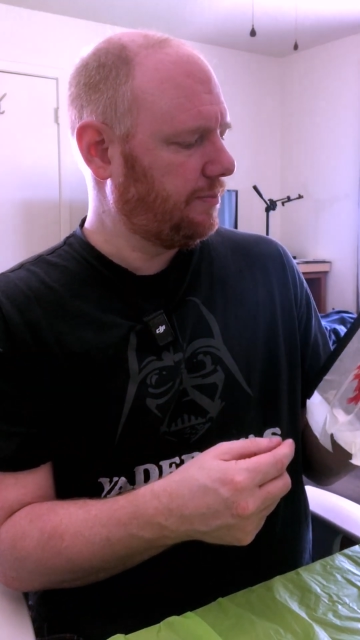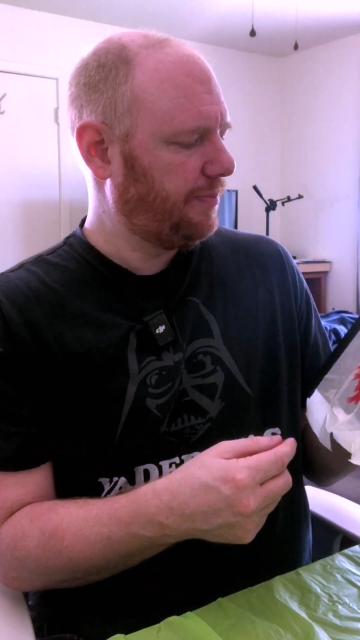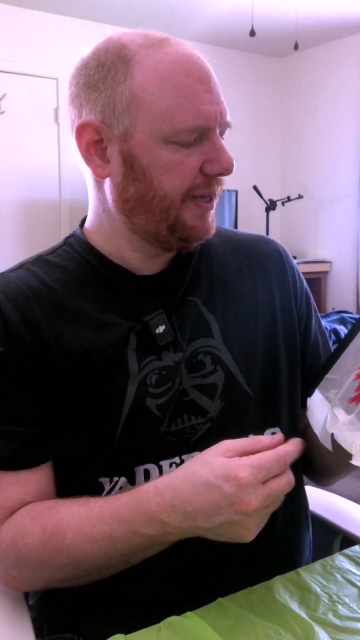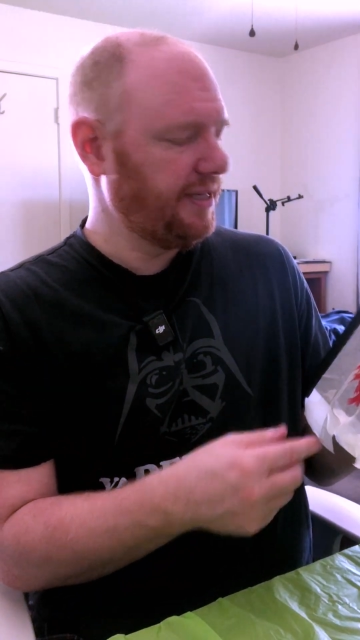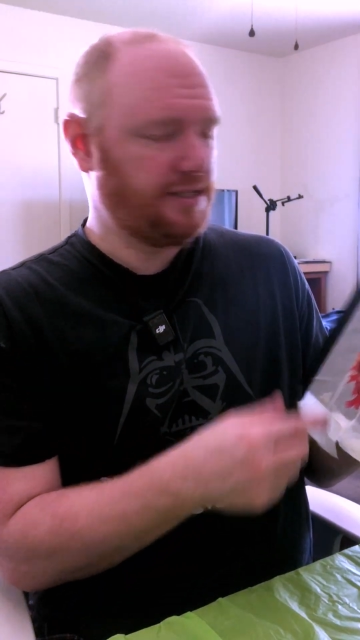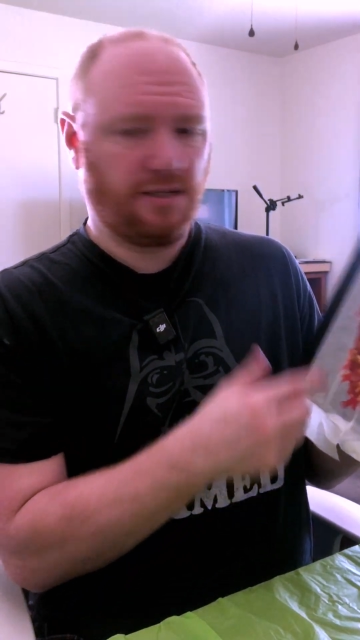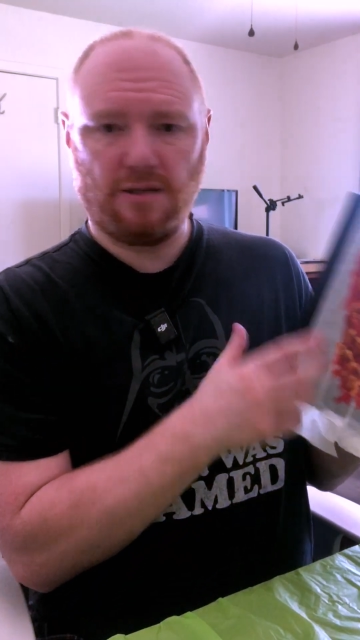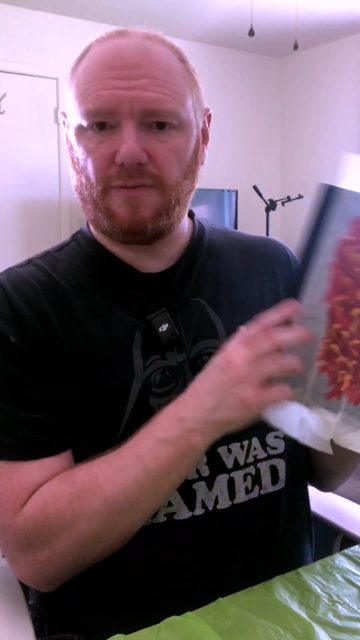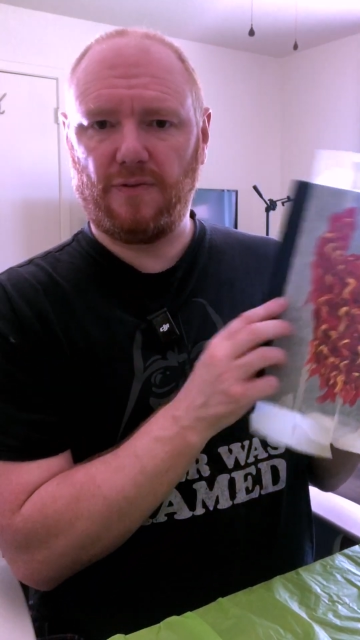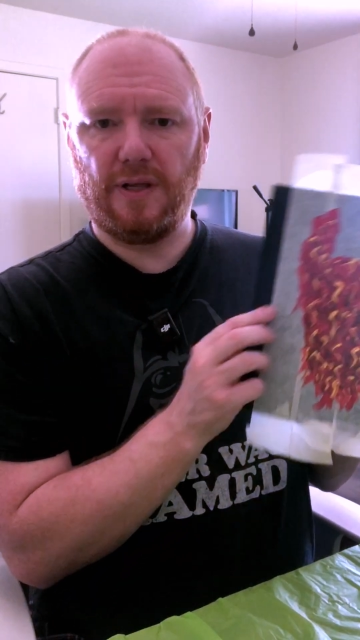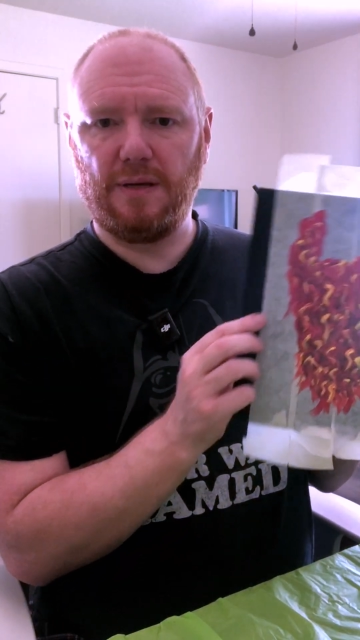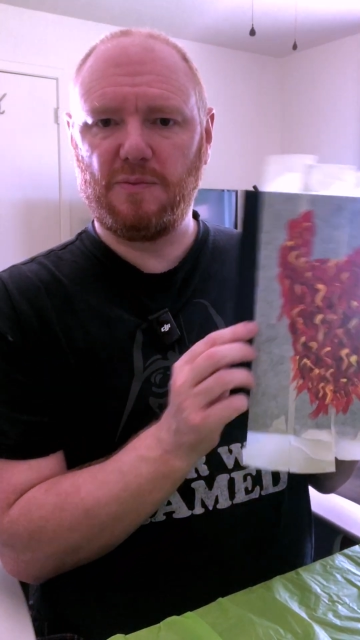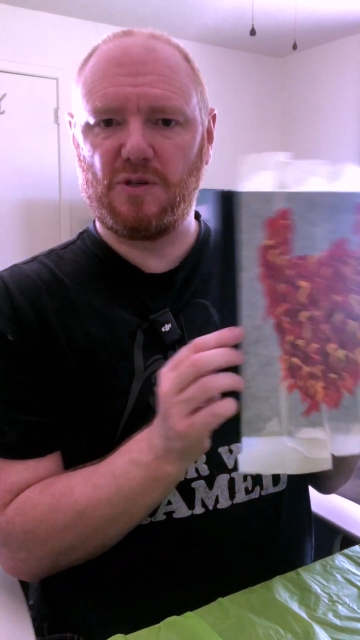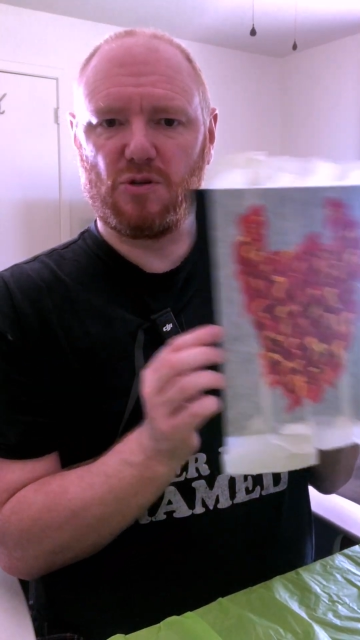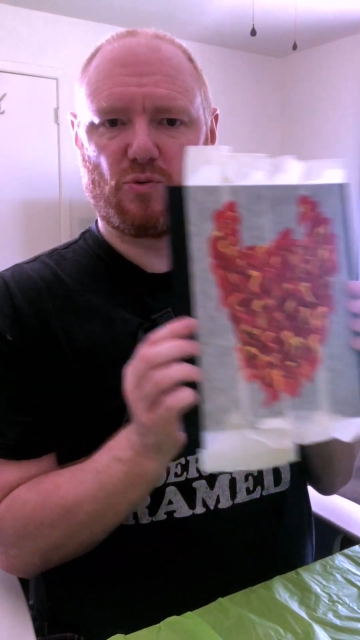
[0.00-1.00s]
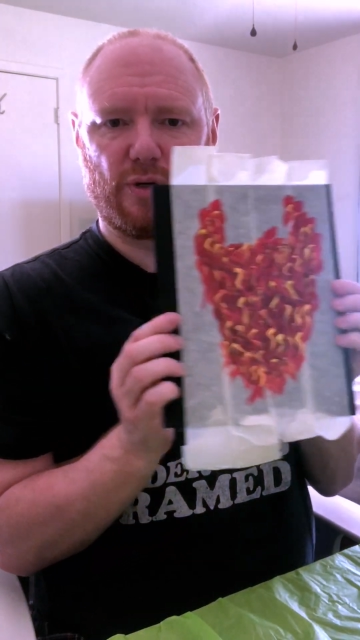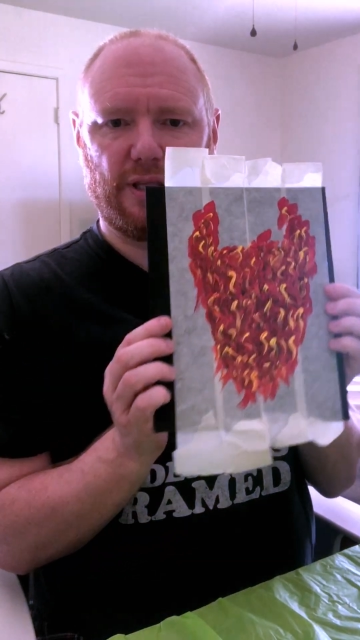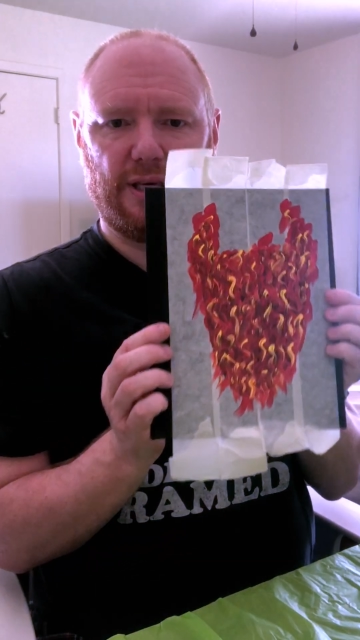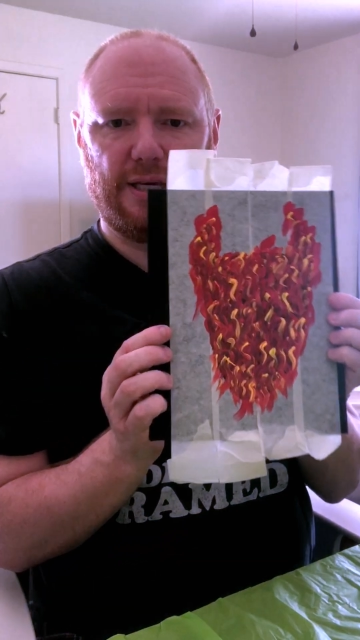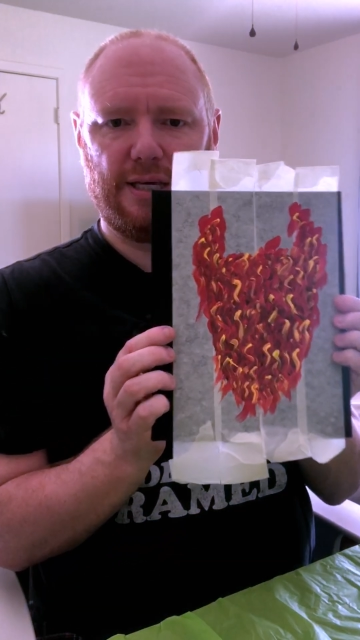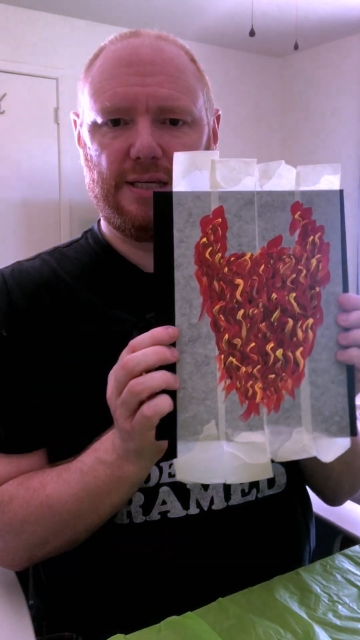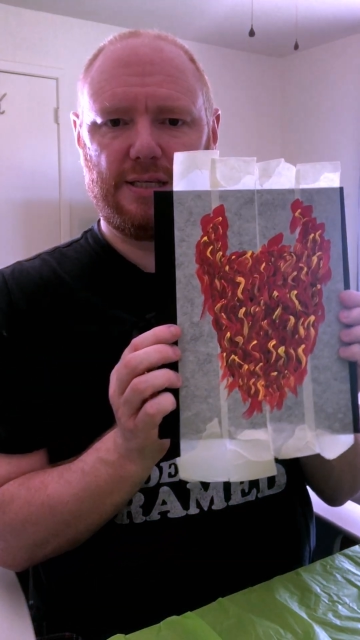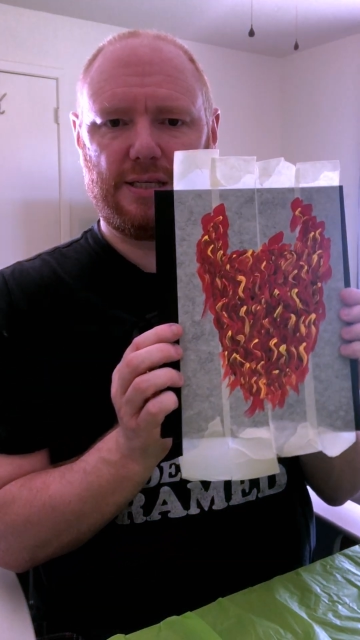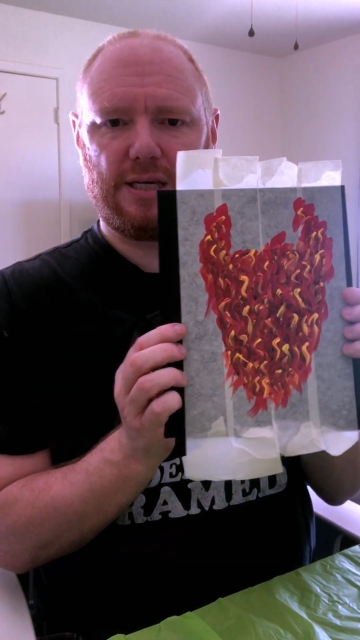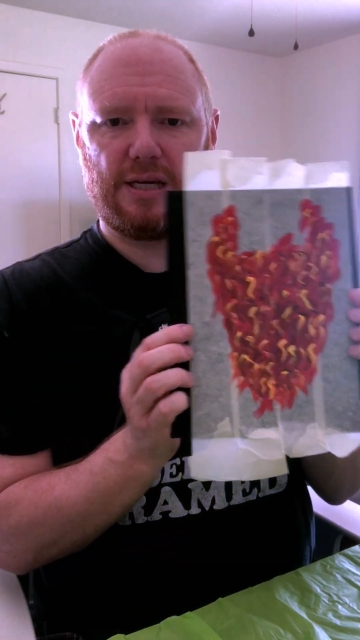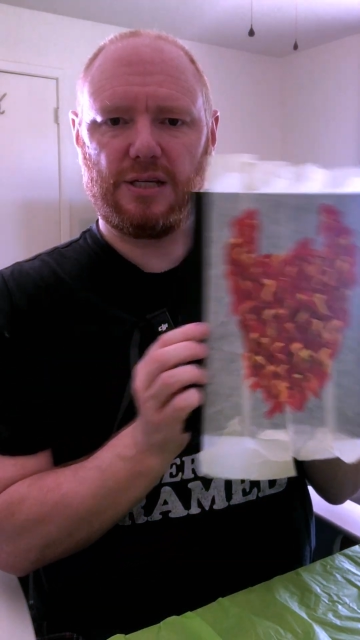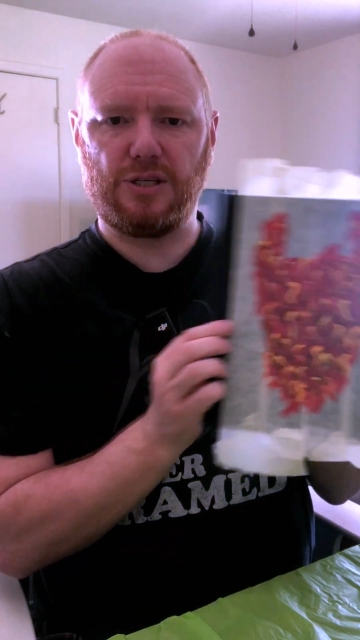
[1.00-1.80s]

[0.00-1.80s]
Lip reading: painting the flames is really easy.